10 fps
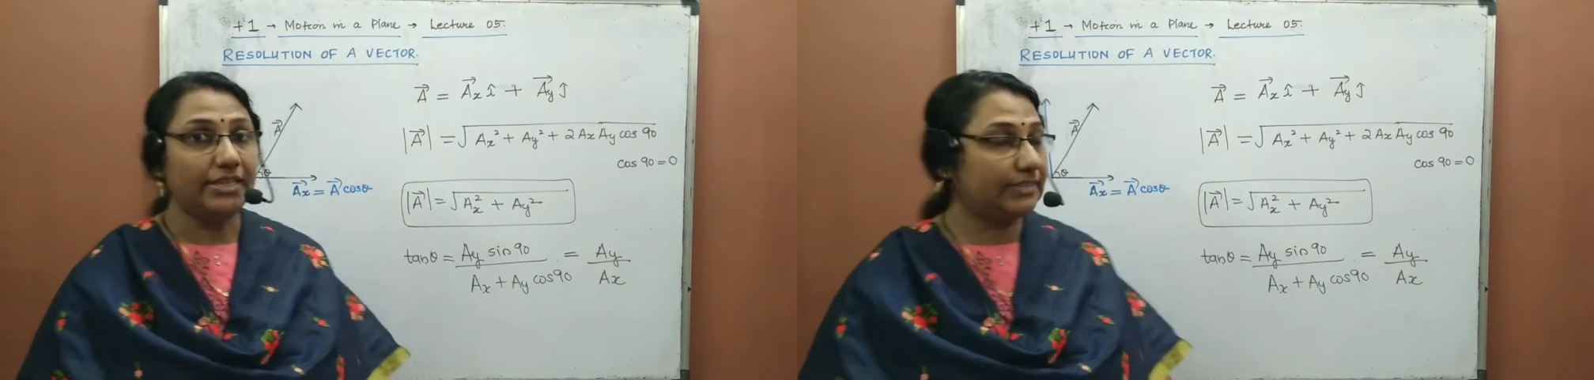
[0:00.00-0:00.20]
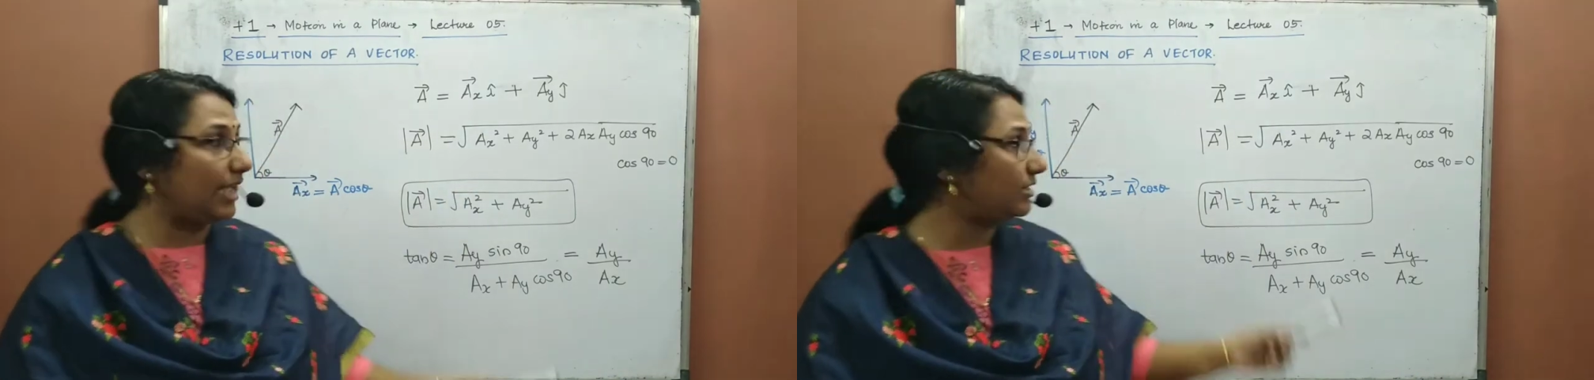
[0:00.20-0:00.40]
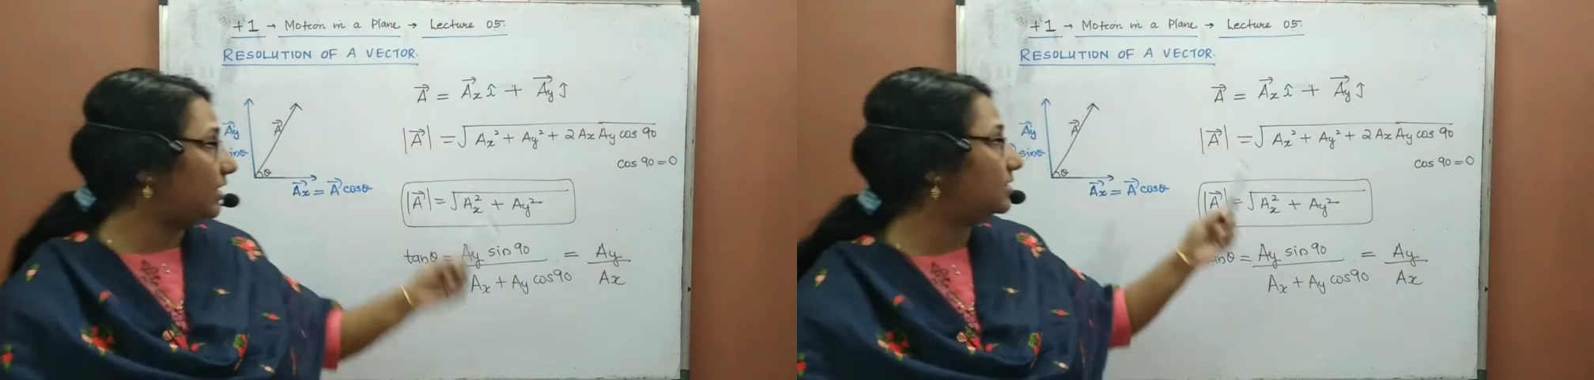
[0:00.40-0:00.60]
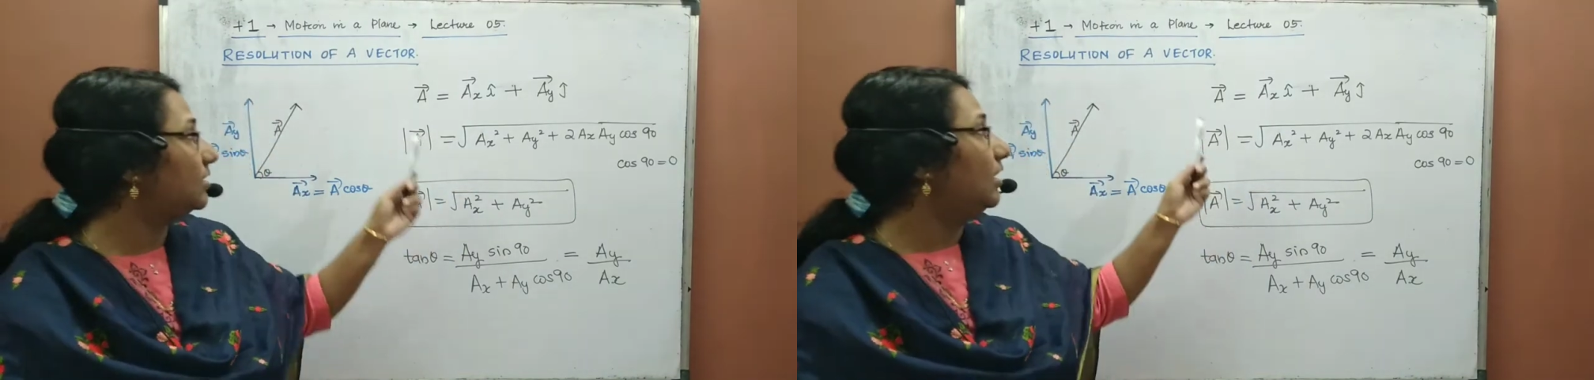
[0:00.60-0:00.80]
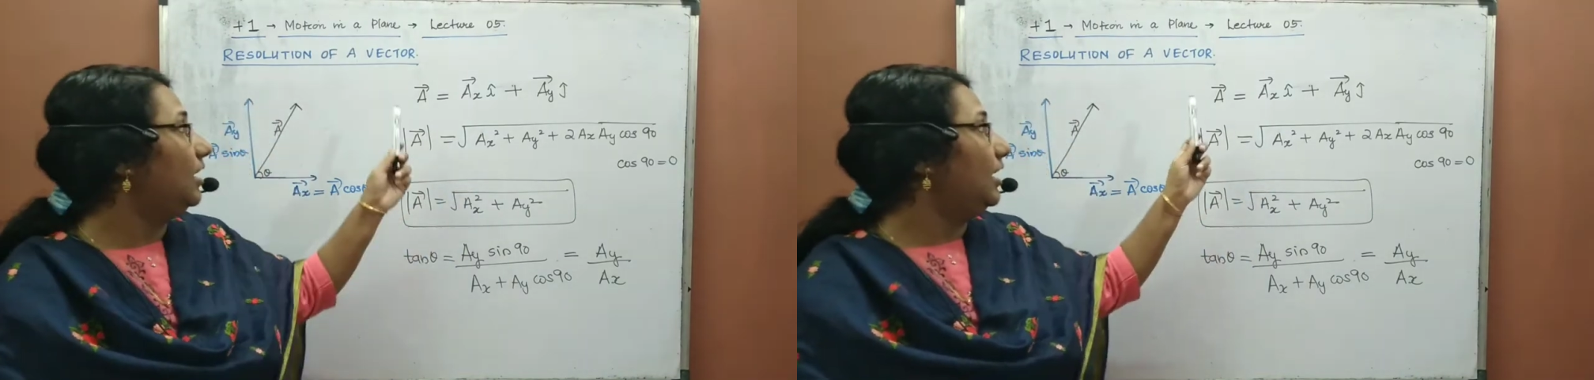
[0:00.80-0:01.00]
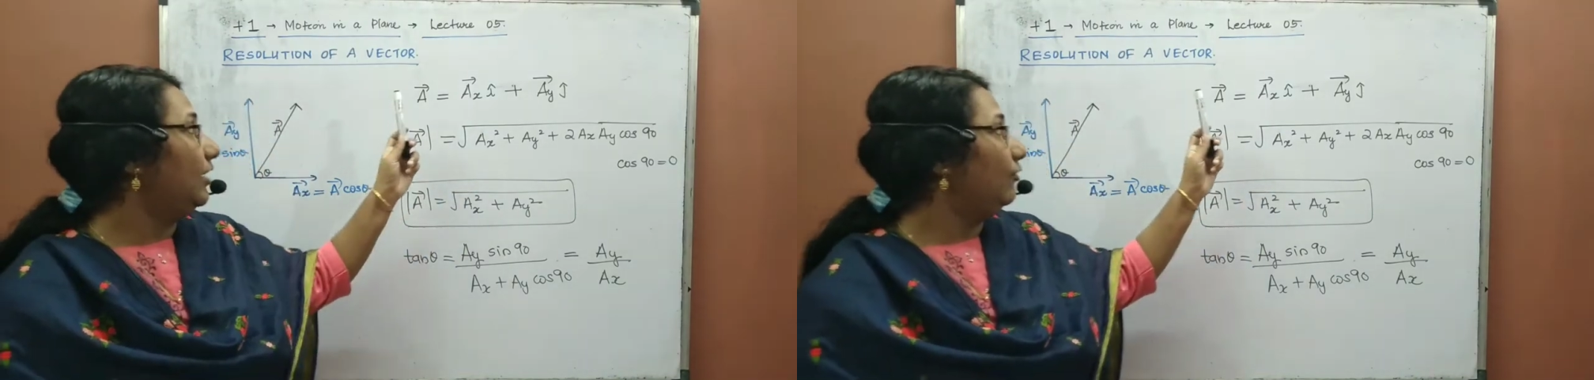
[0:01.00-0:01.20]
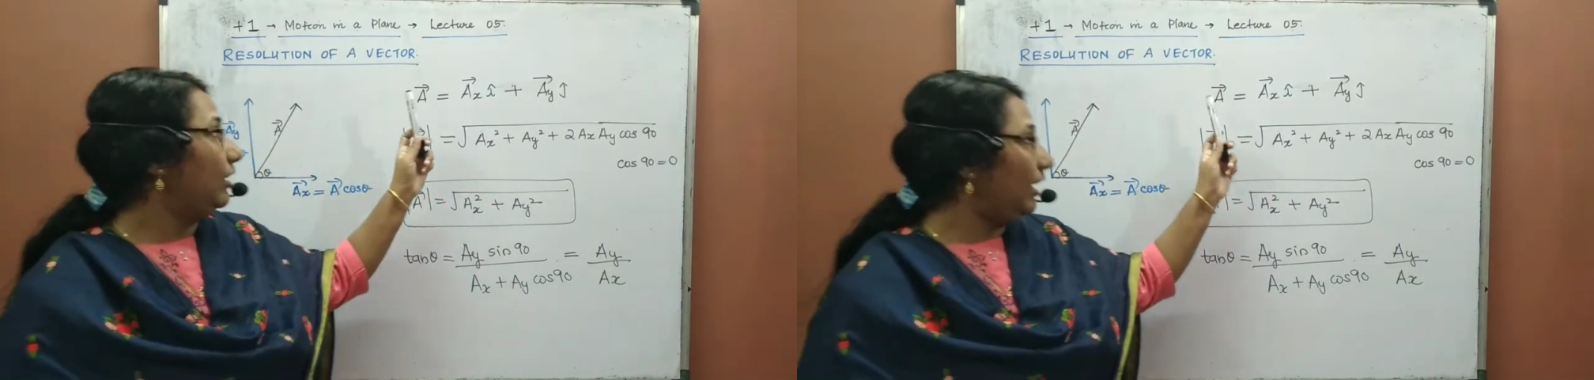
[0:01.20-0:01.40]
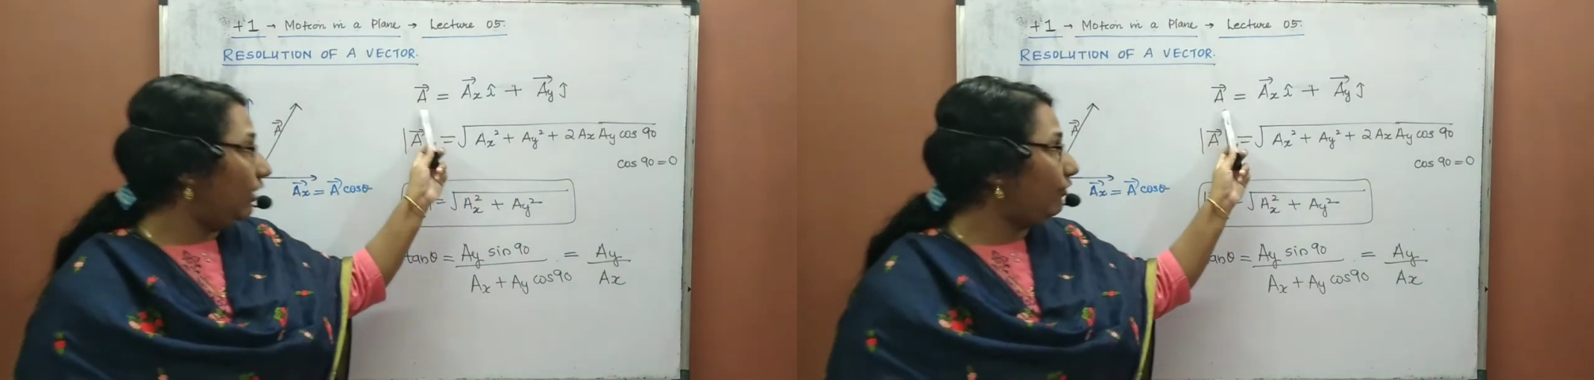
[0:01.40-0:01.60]
That is,
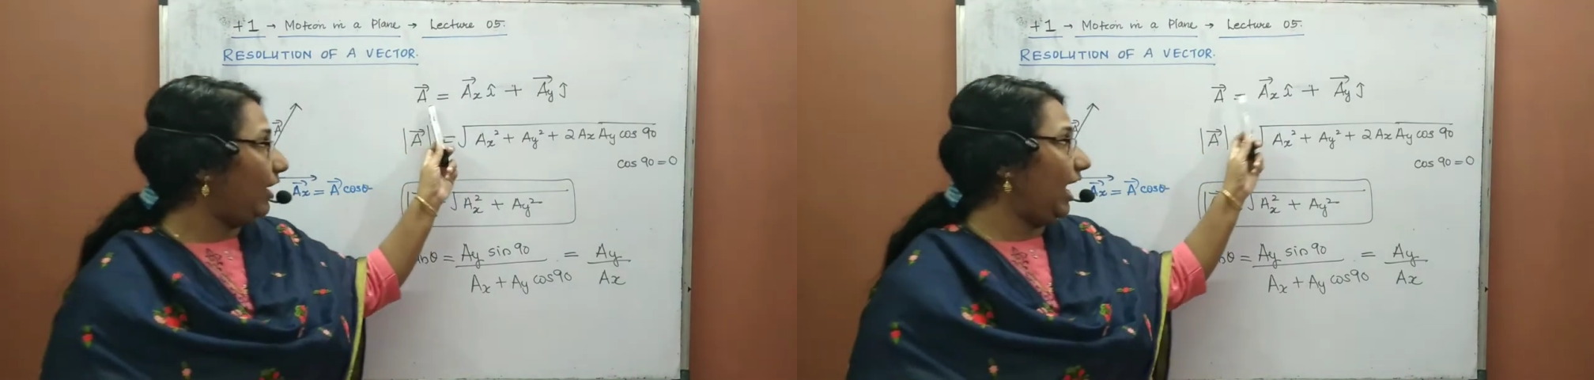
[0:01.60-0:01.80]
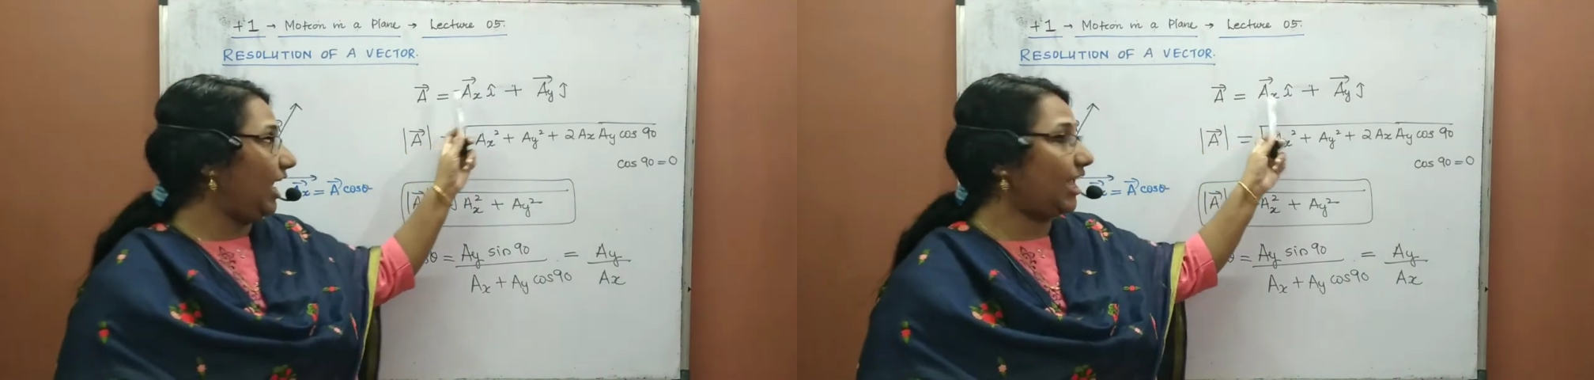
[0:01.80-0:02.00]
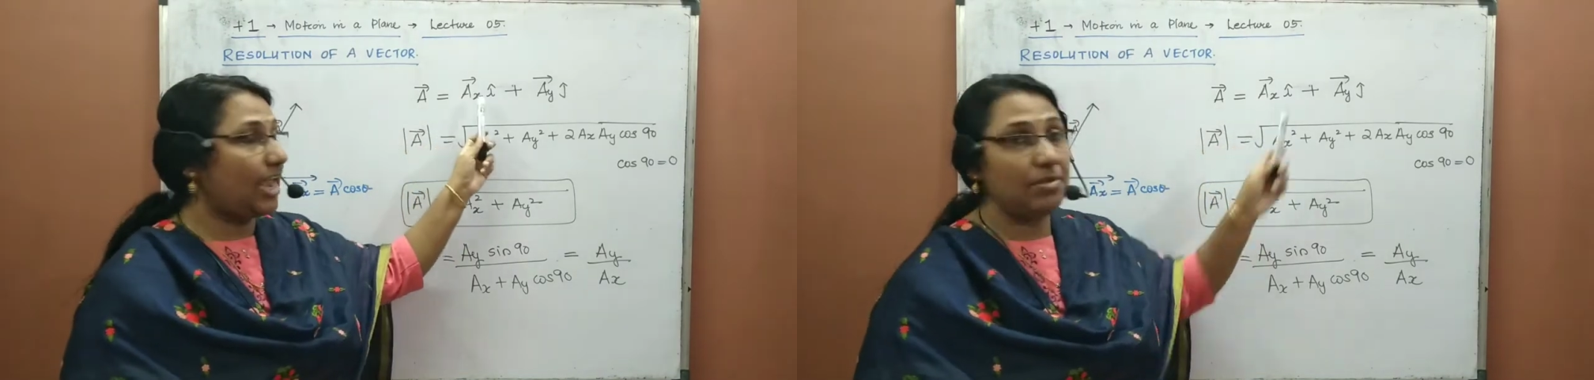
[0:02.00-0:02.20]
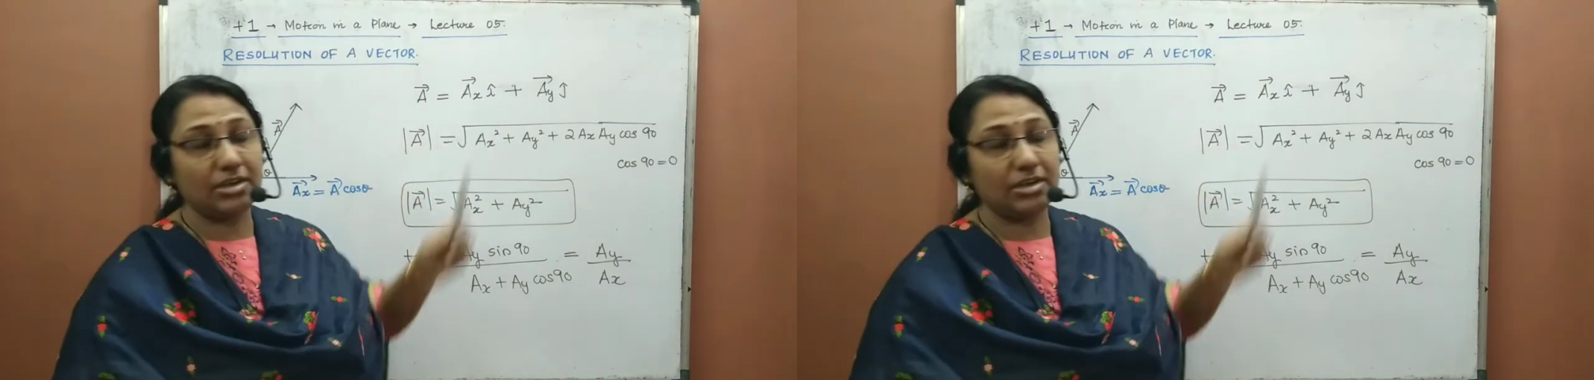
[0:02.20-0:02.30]
if A can be